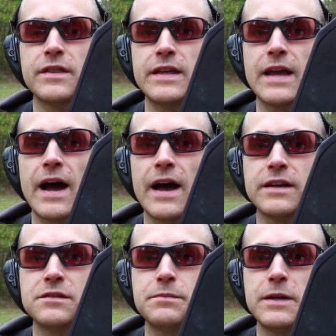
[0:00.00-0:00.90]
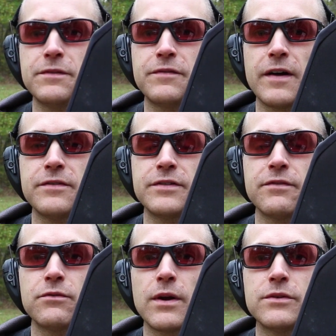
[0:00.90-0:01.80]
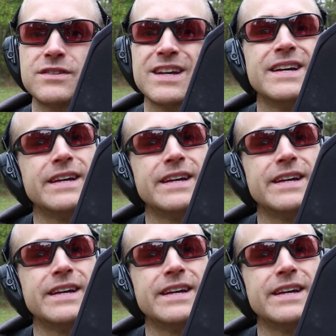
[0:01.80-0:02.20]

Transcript: the high-speed 5.7 rounds,